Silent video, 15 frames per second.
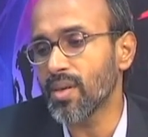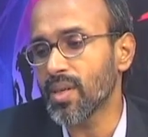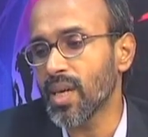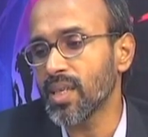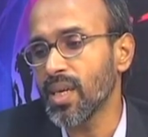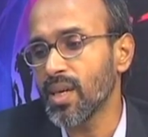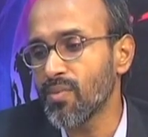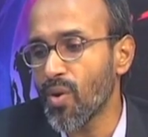
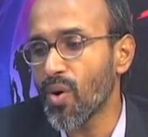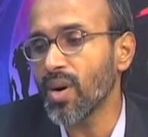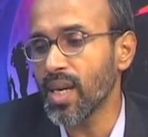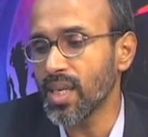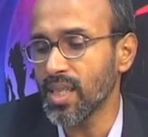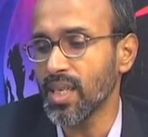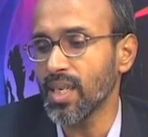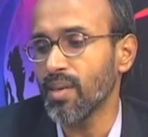get involved
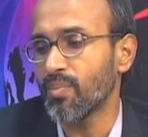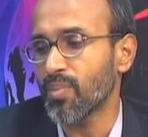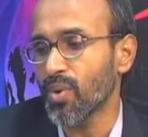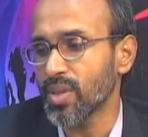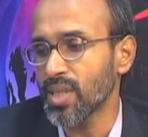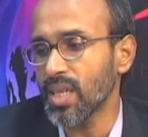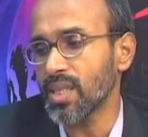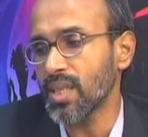in the
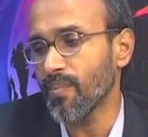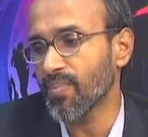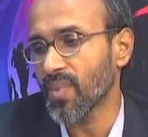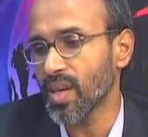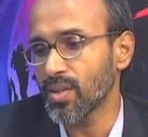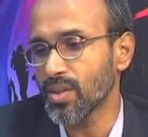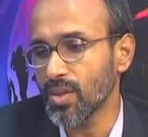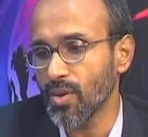project.
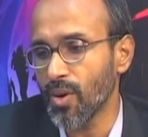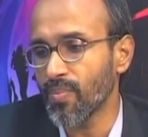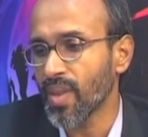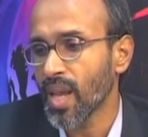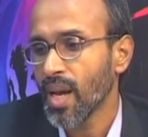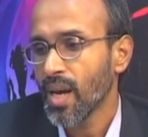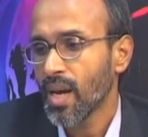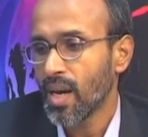So,
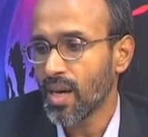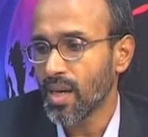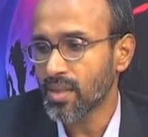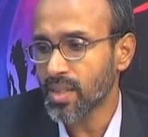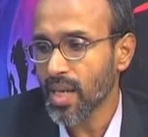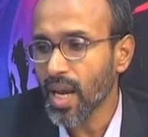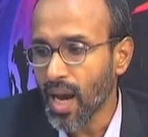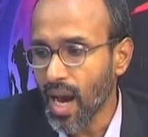as
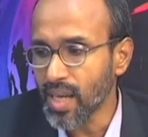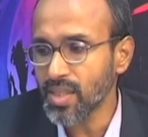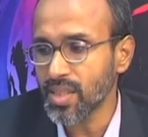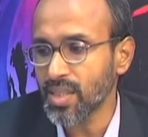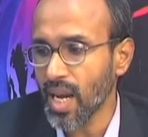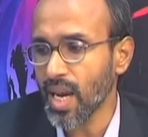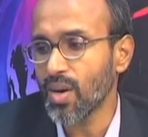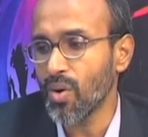
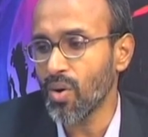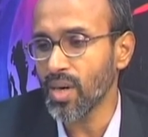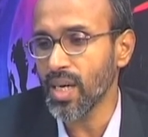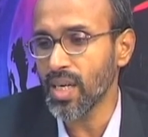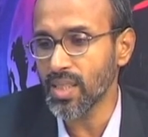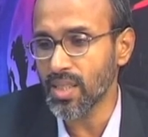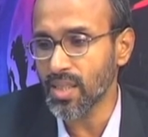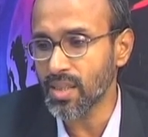
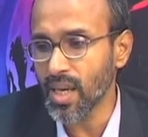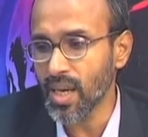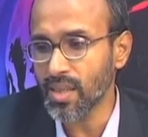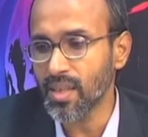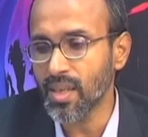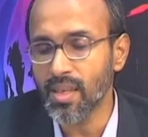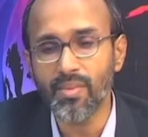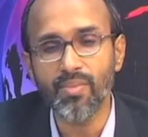stakeholders,
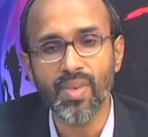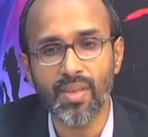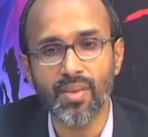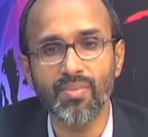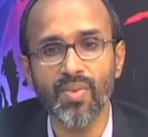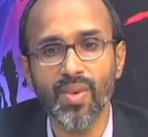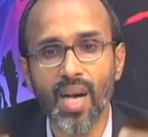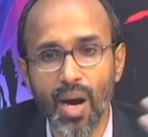
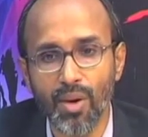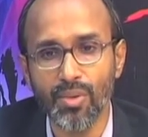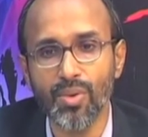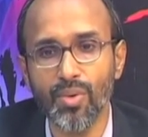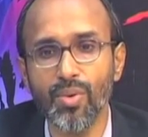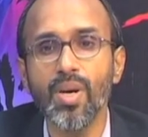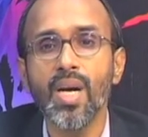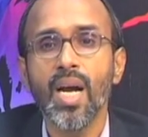we have
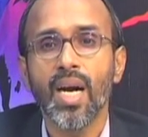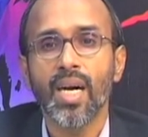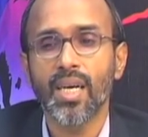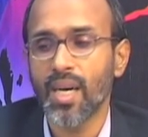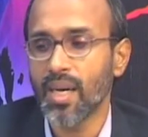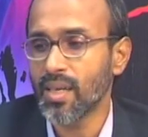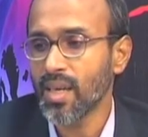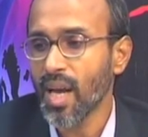to
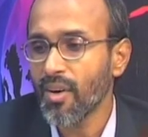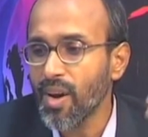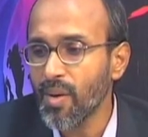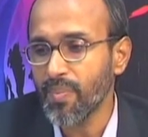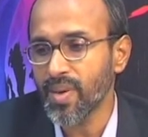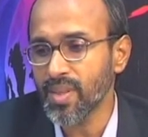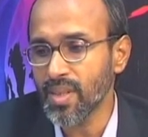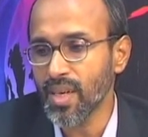
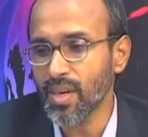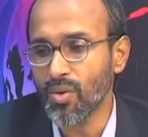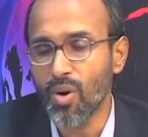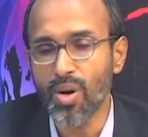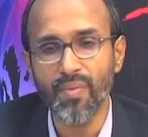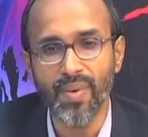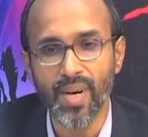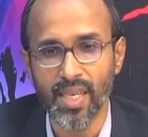develop their
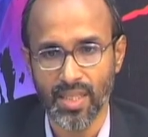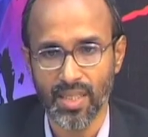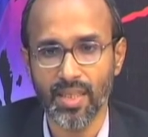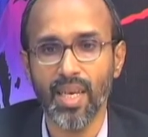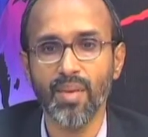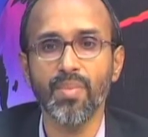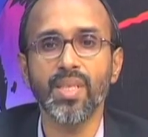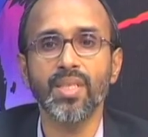confidence.
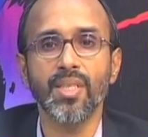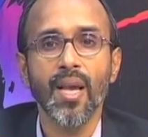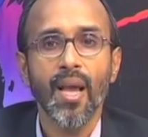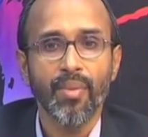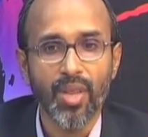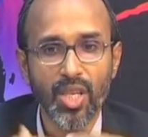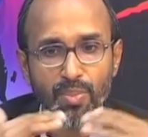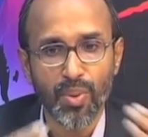That means,
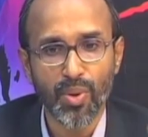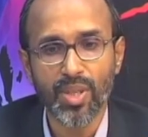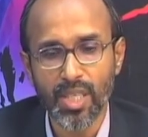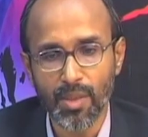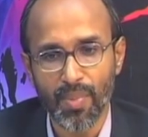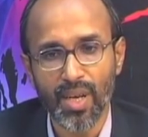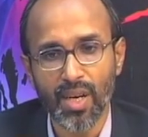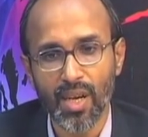this
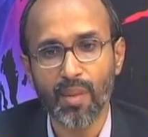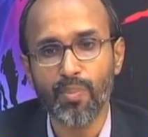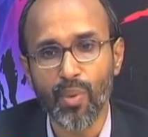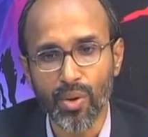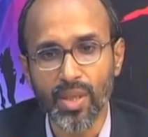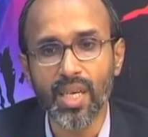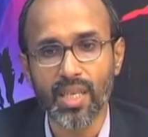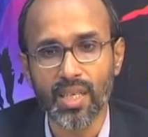particular
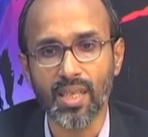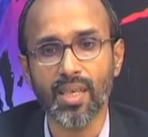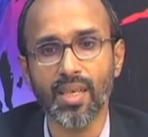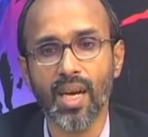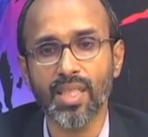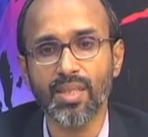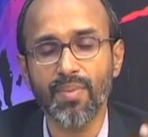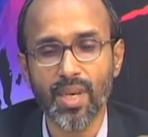project,
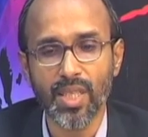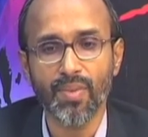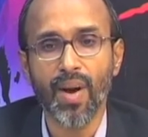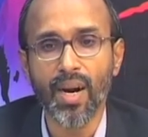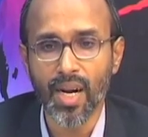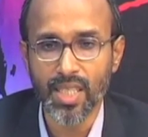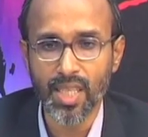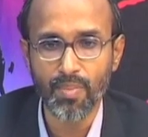as far as
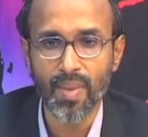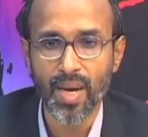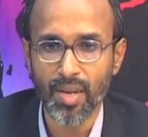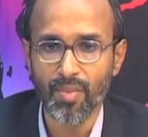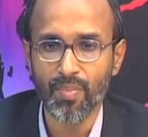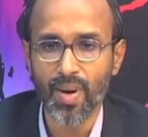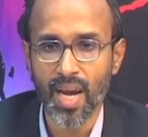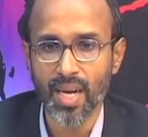watershed
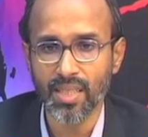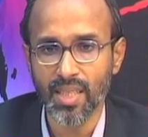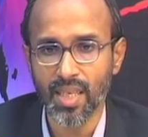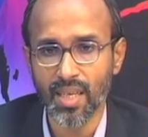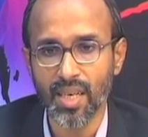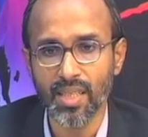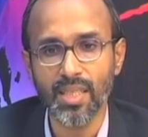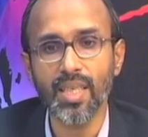management plans are
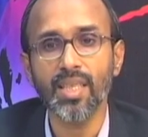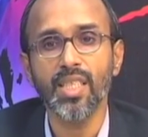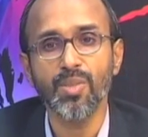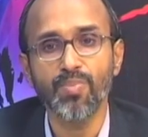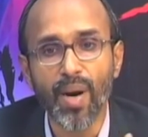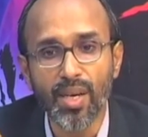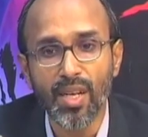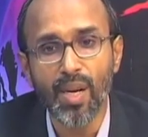concerned, this
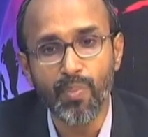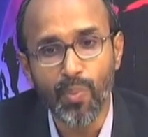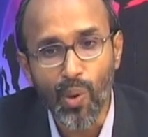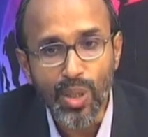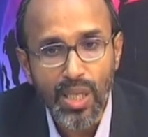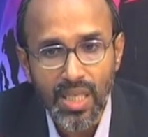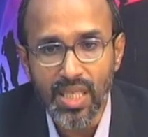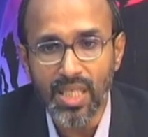particular
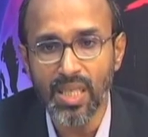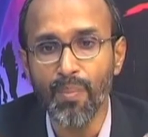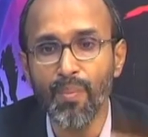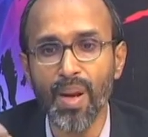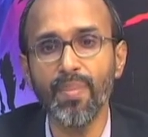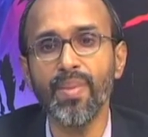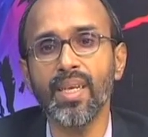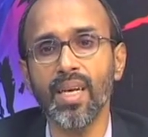project is
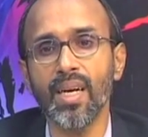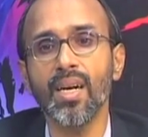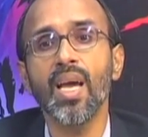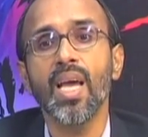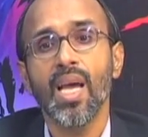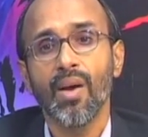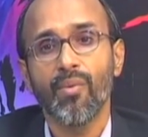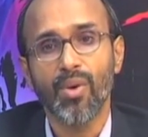implemented
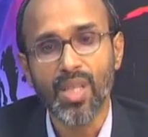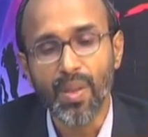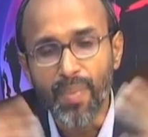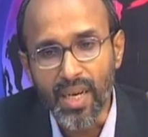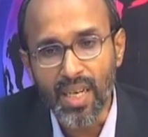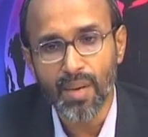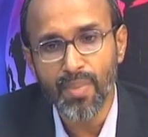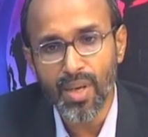for the
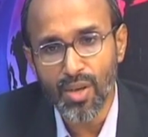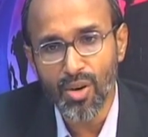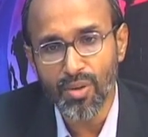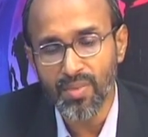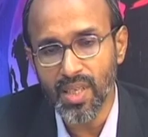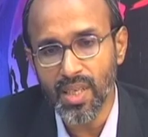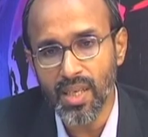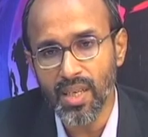betterment
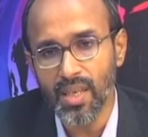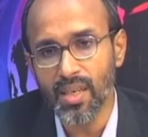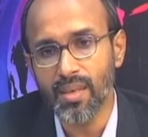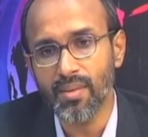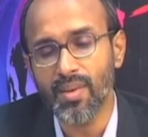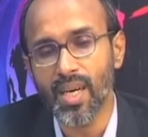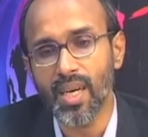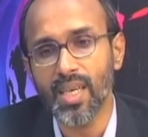of the
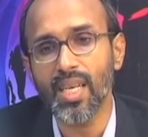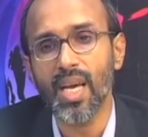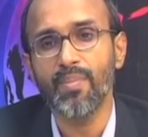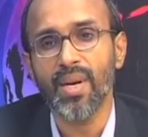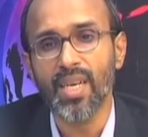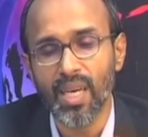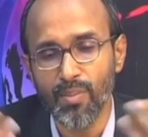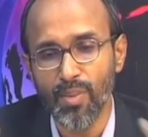area,
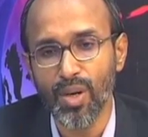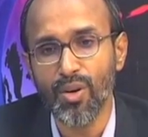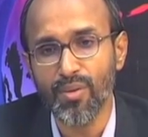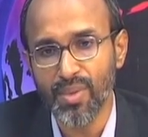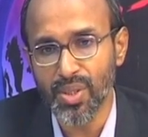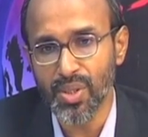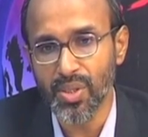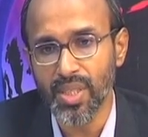betterment
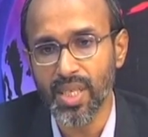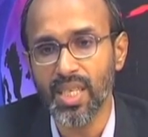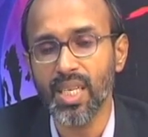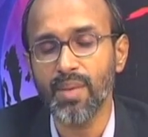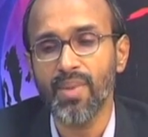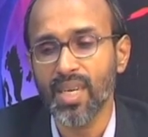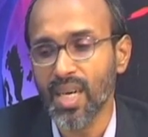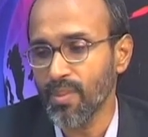of the society,
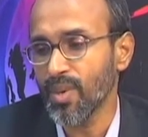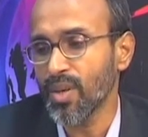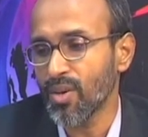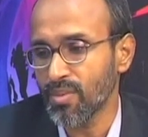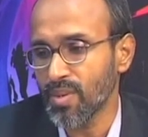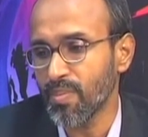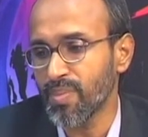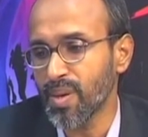betterment
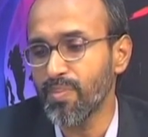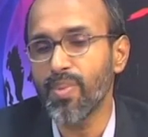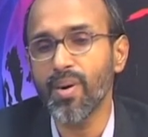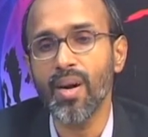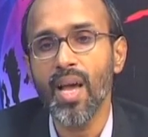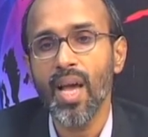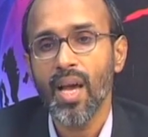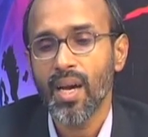of the
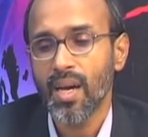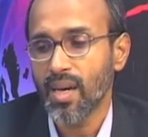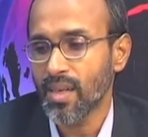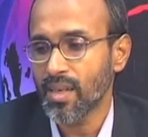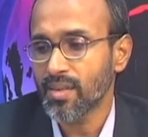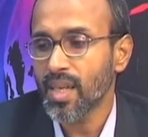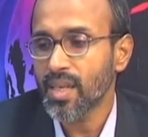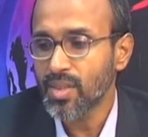people.
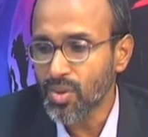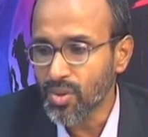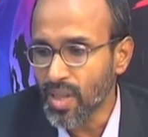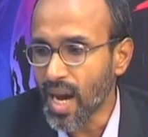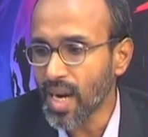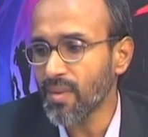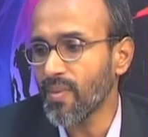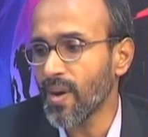So,
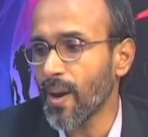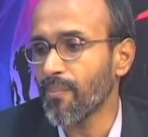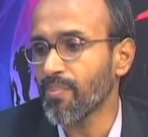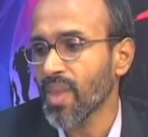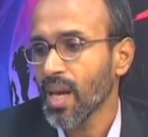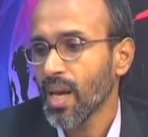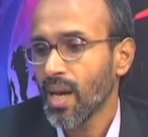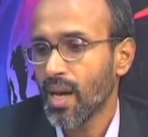that
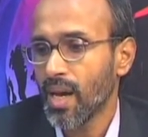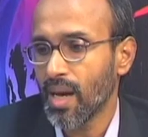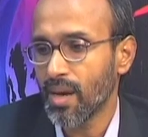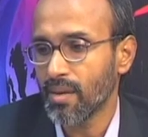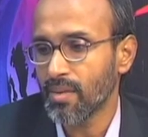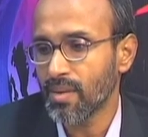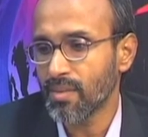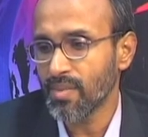way
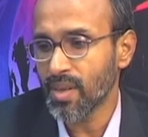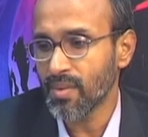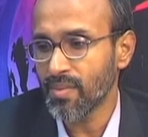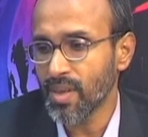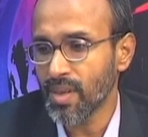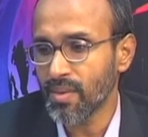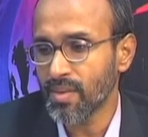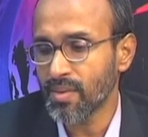
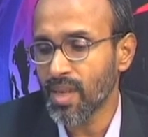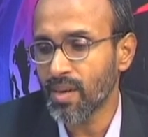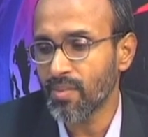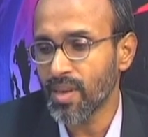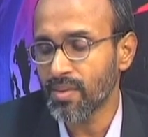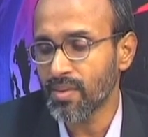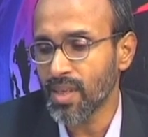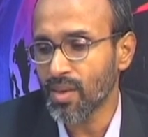
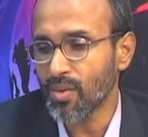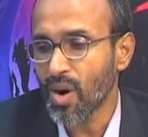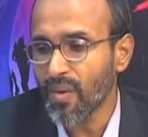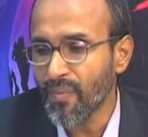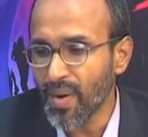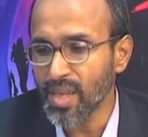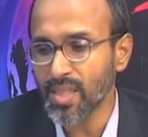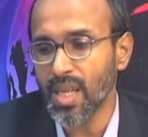the
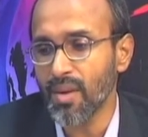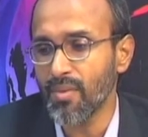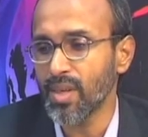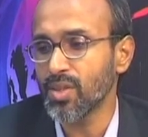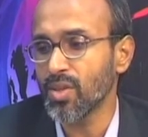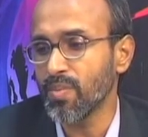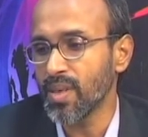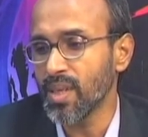confidence level
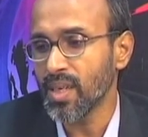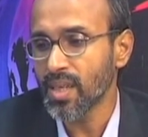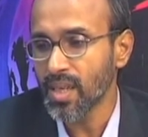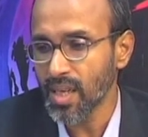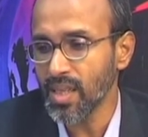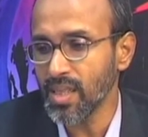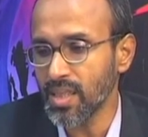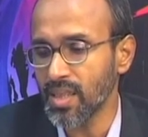should be
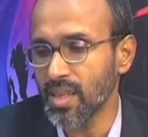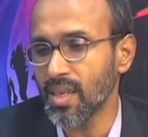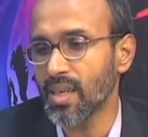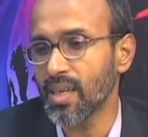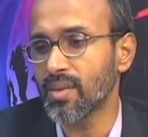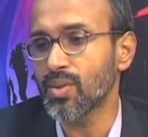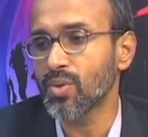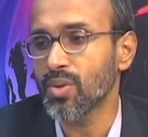increased,
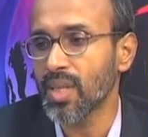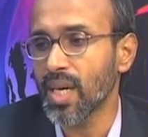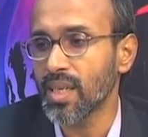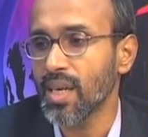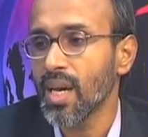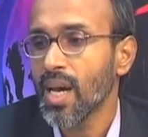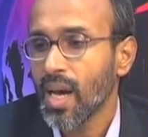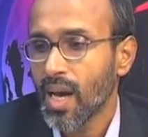so
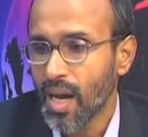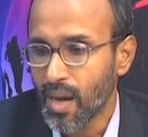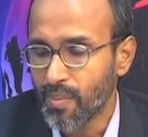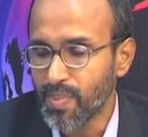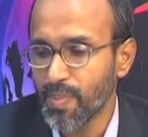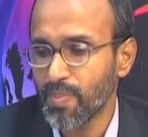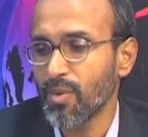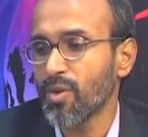that
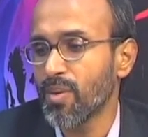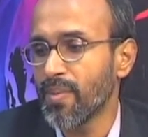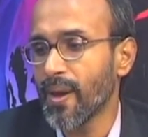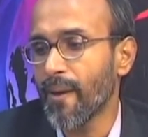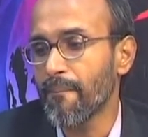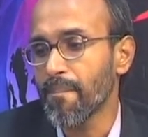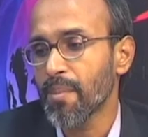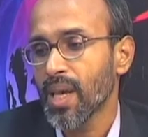people will
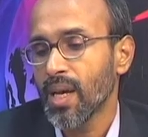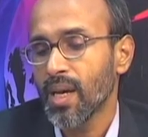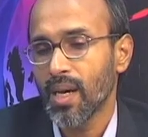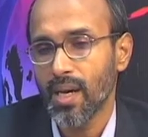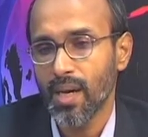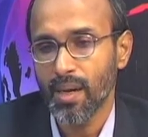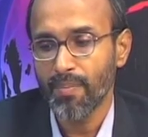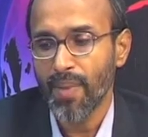be
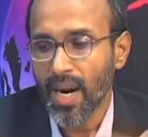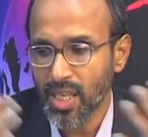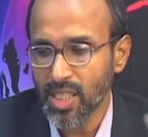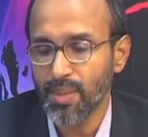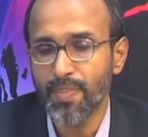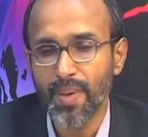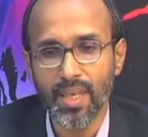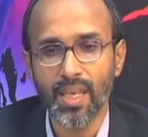
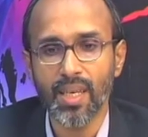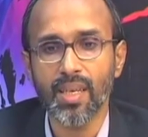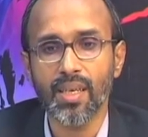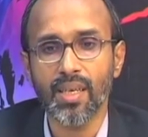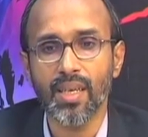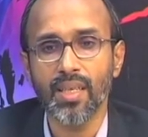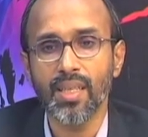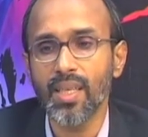
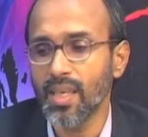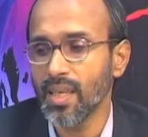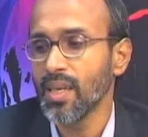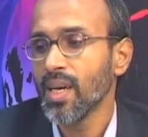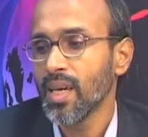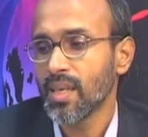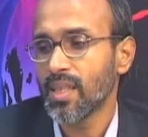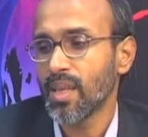participating in
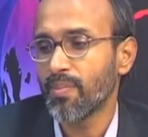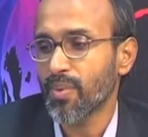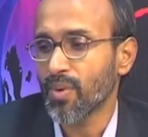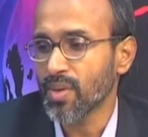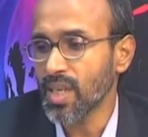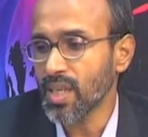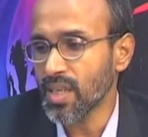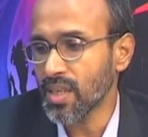the
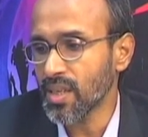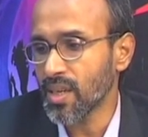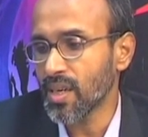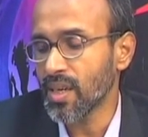project,